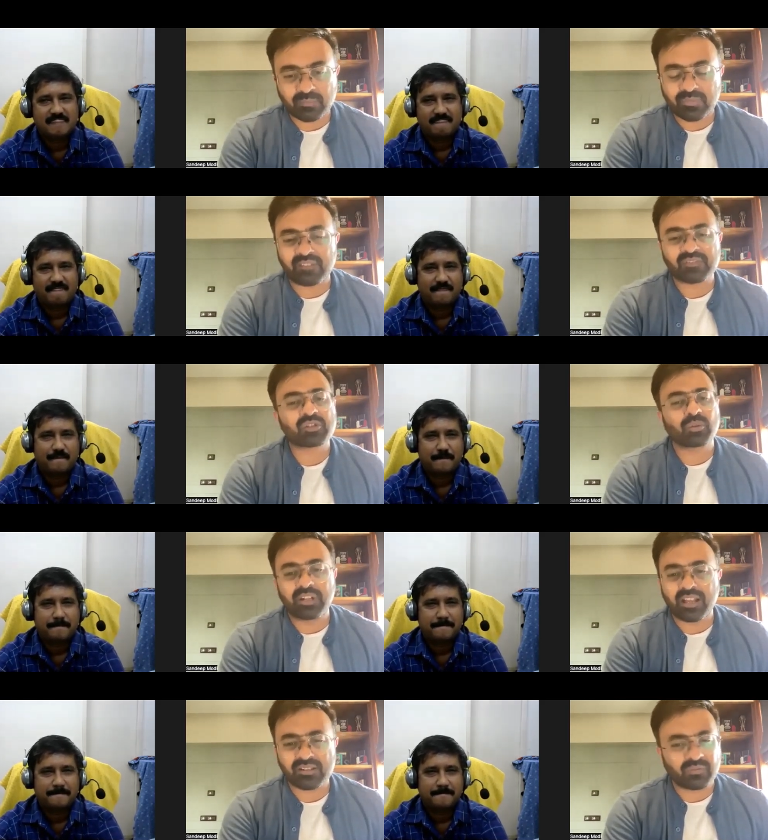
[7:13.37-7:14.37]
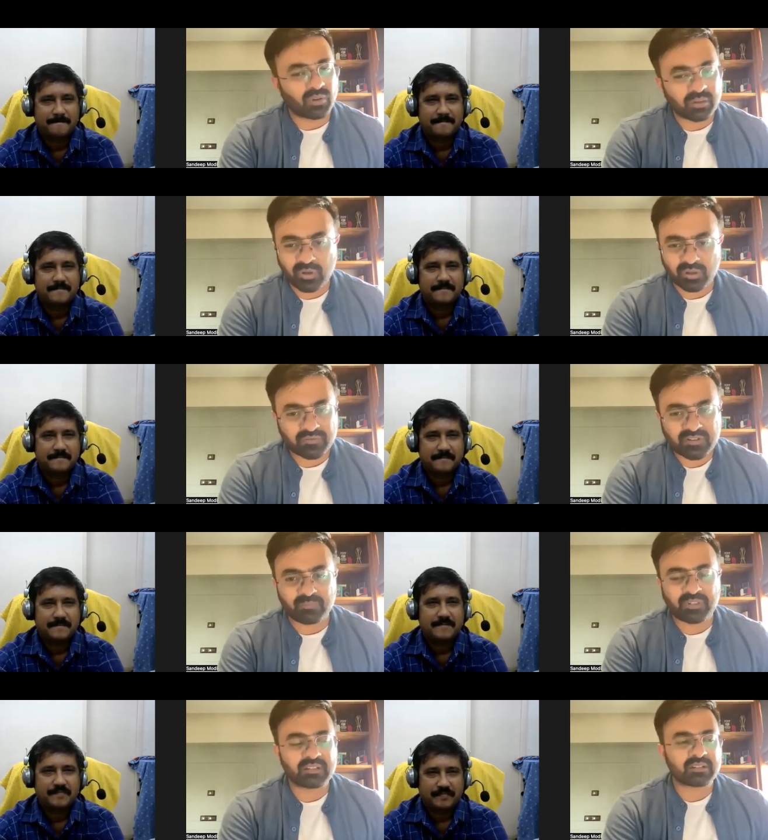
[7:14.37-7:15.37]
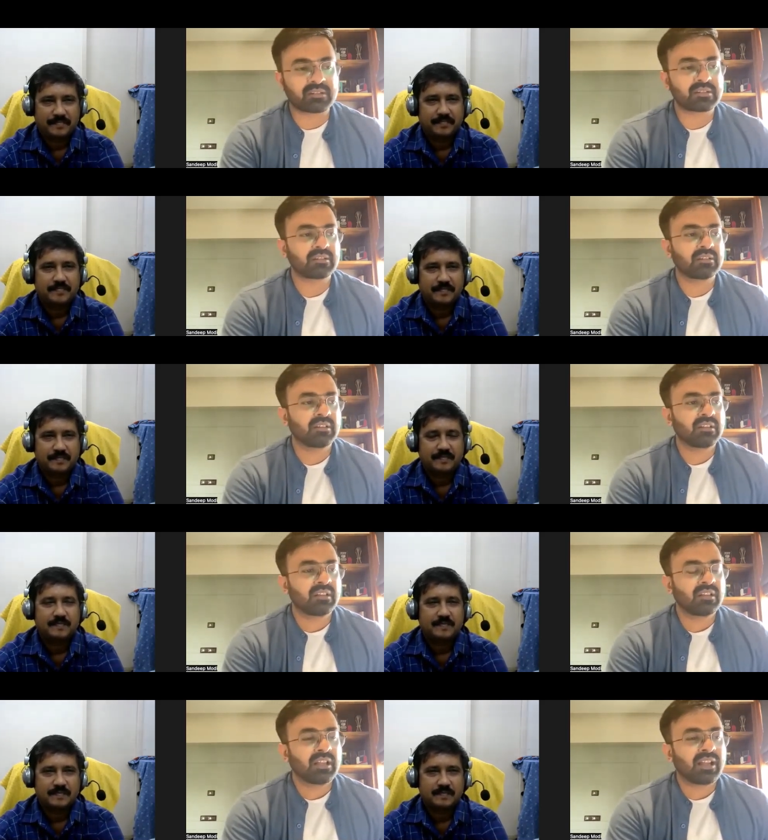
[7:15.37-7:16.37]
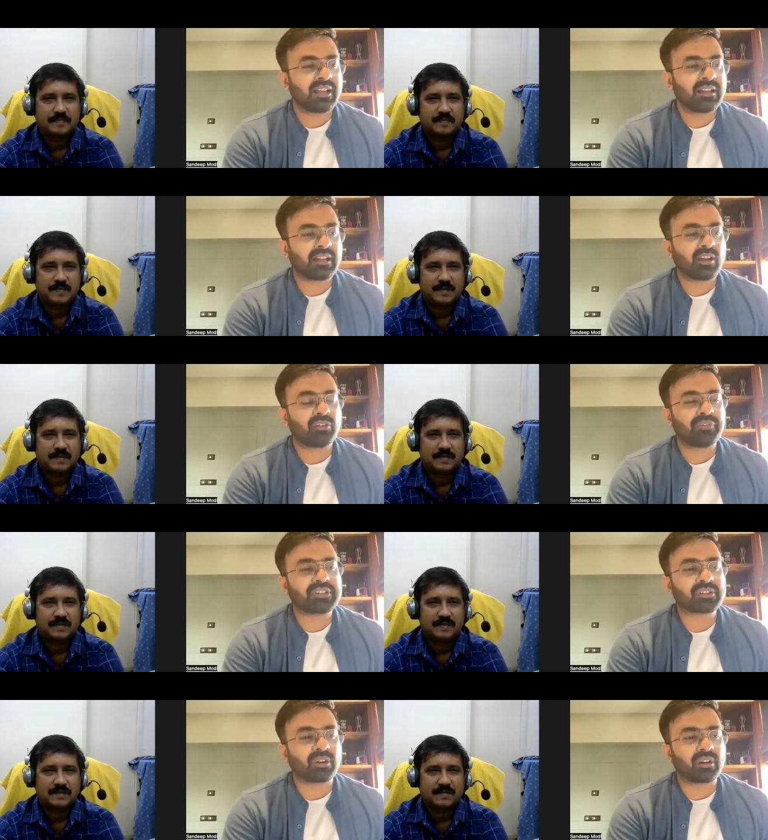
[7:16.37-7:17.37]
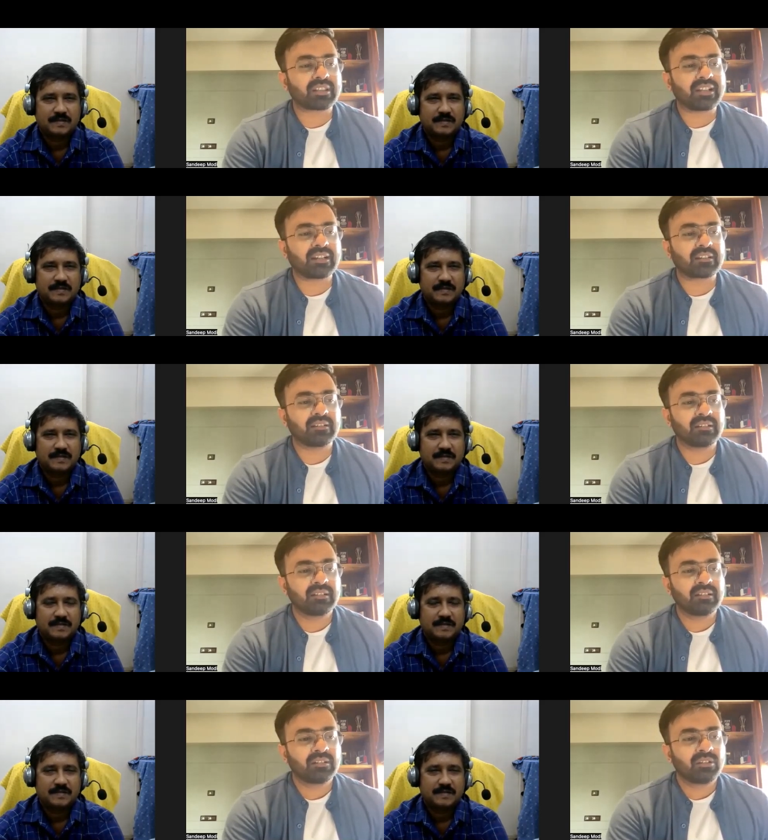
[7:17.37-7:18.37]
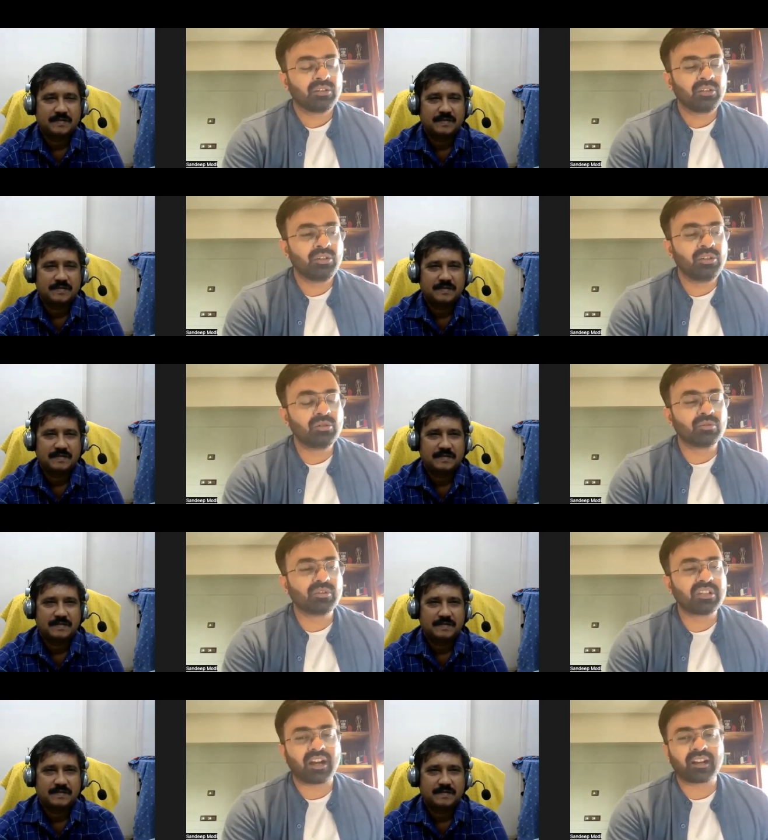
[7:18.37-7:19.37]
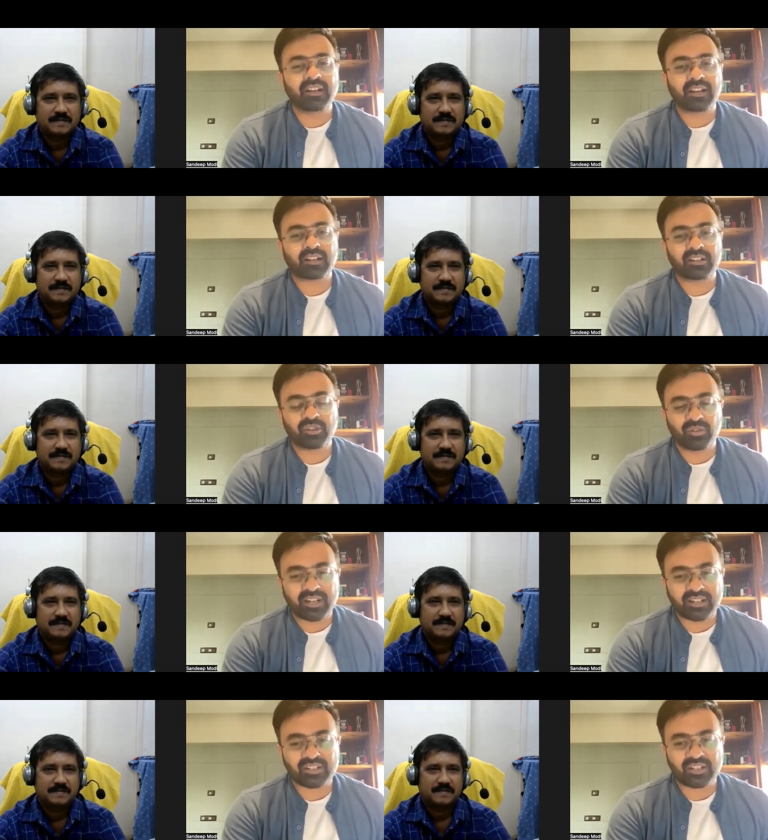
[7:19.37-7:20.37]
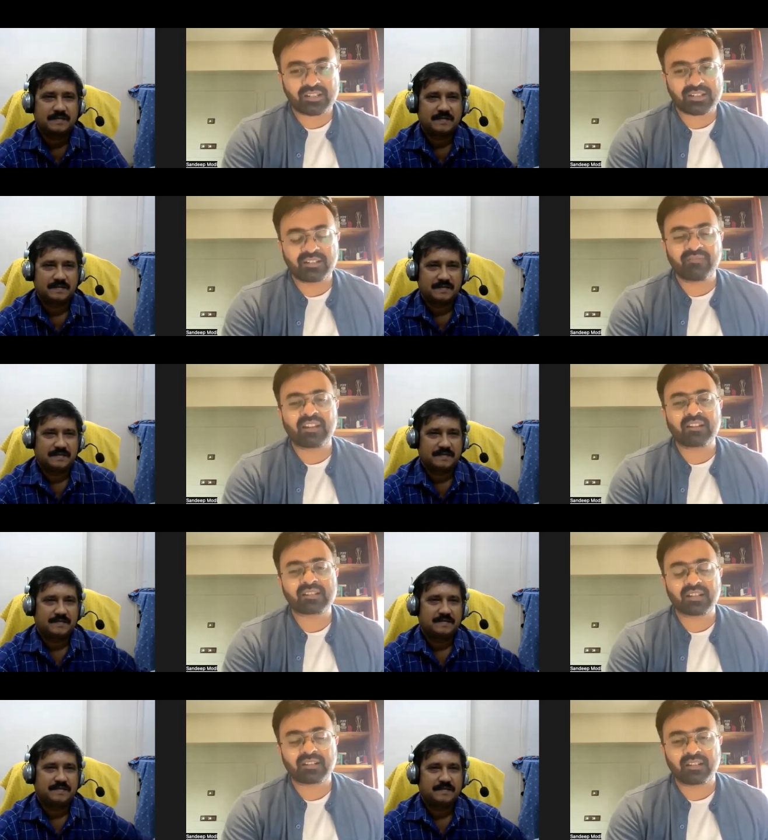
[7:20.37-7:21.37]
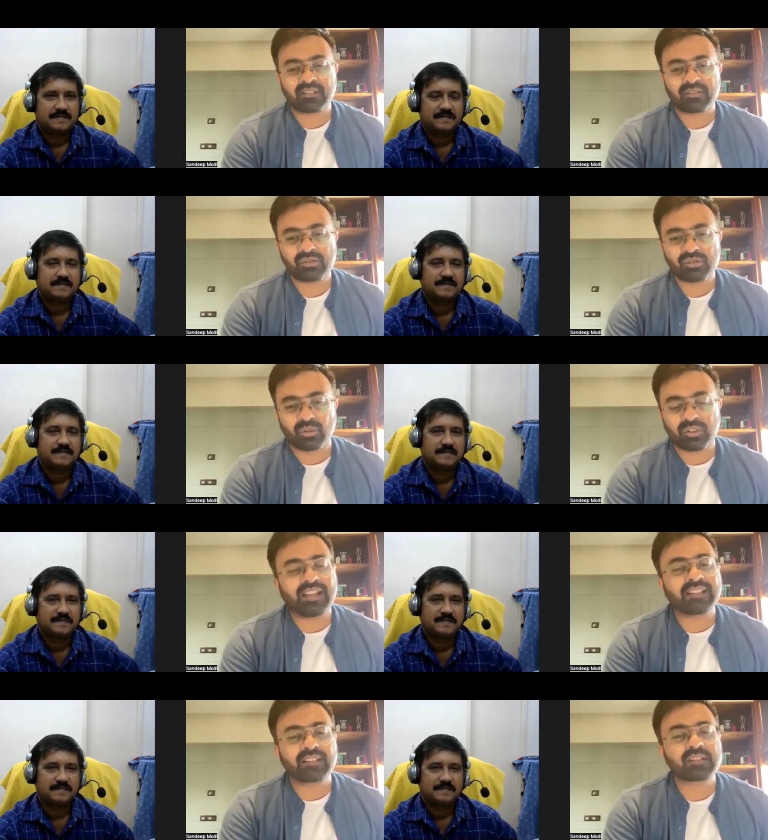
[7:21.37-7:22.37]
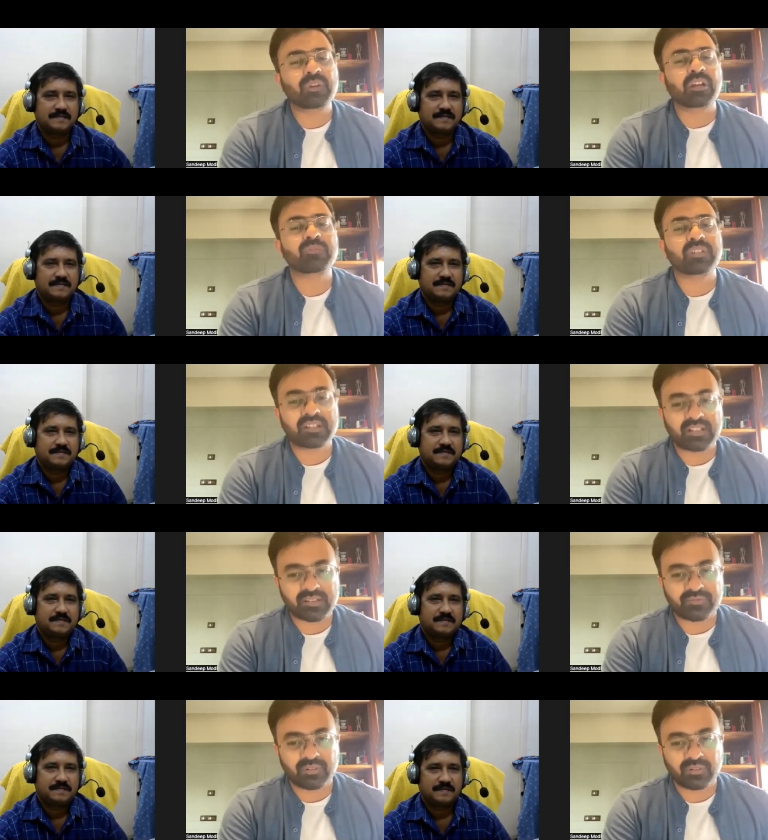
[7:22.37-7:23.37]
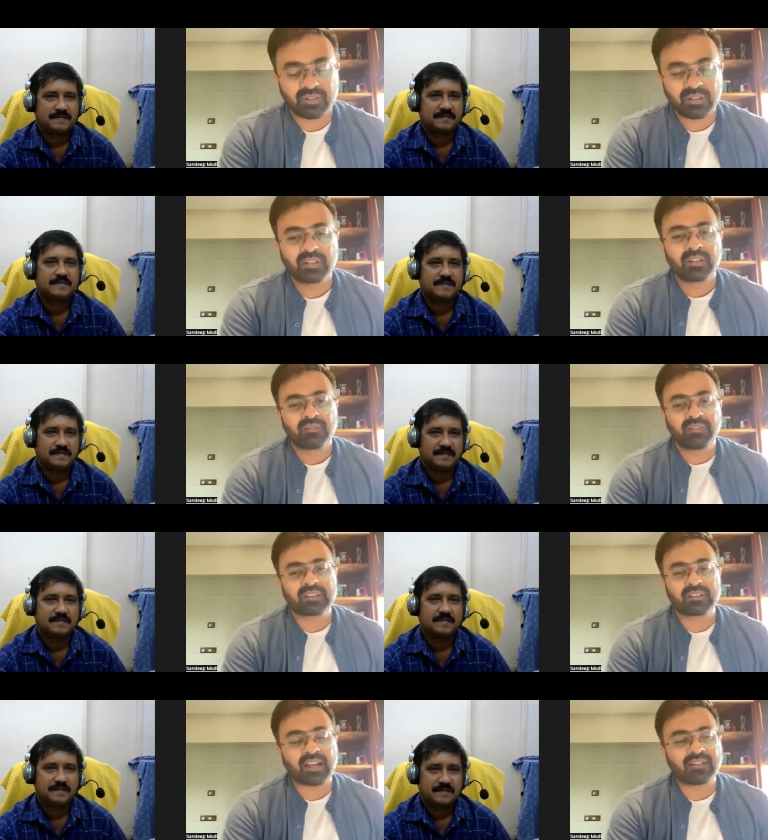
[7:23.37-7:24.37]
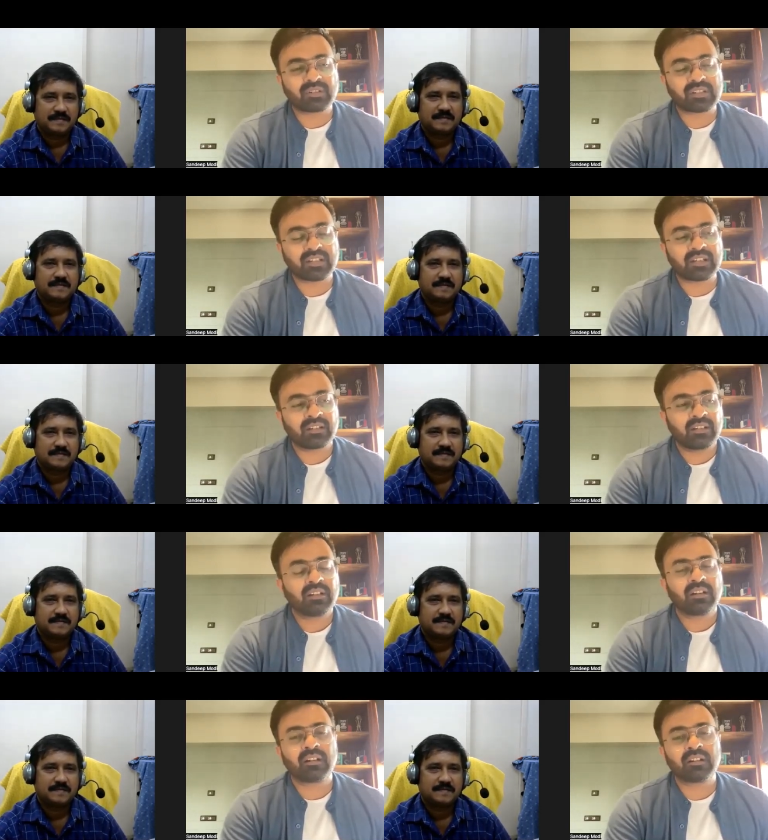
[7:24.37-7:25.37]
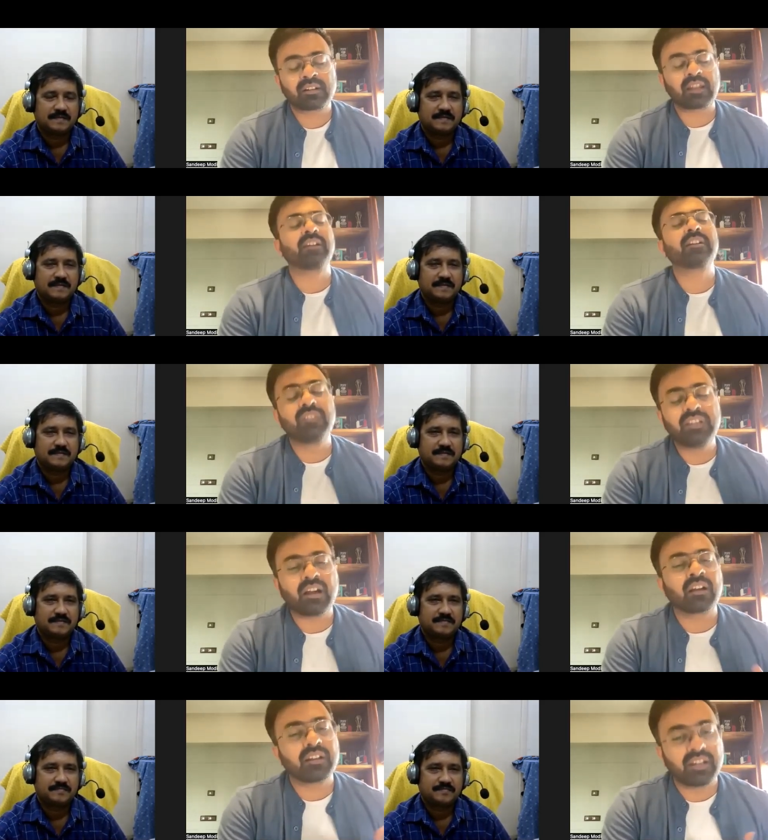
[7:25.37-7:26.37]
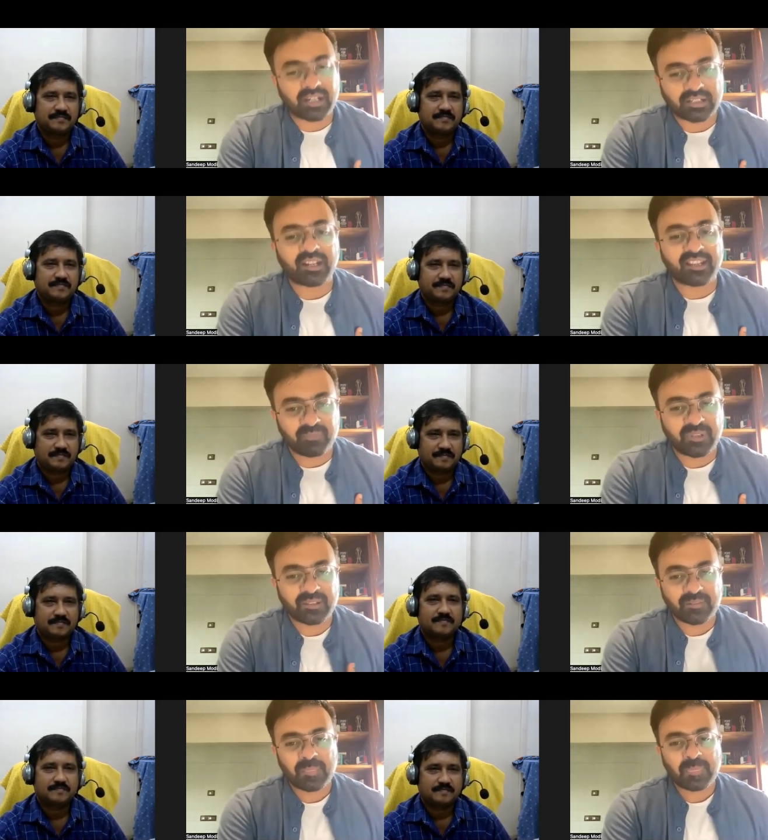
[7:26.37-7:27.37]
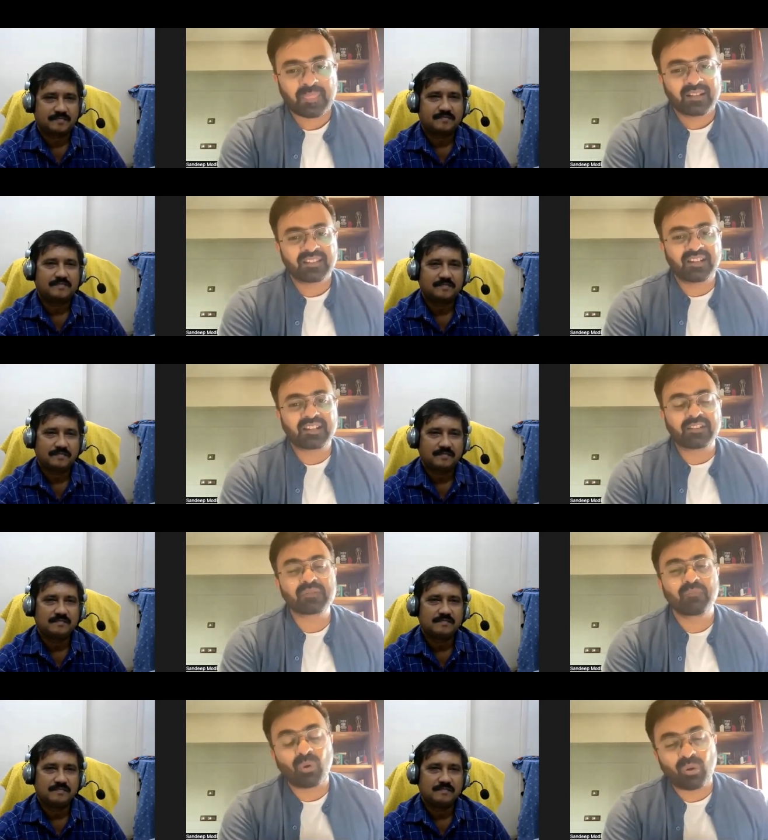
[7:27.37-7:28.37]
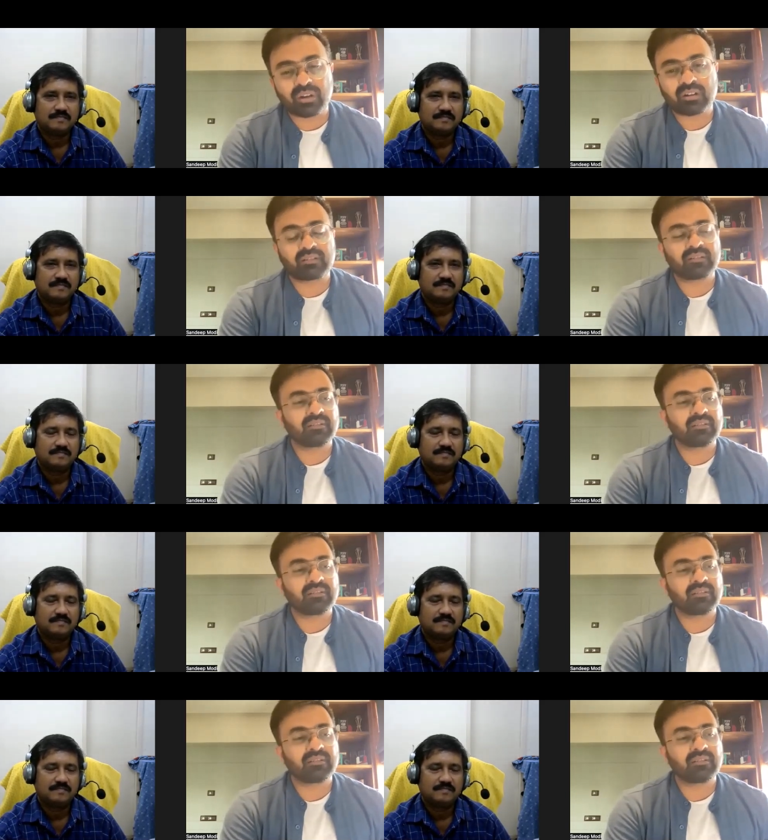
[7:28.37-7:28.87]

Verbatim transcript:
Speaker 1: sometimes the story doesn't work because of some reasons. And I always thought that new young directors should get a chance. And when a story like this becomes successful with, I would say, a relatively younger director like me, then it gives more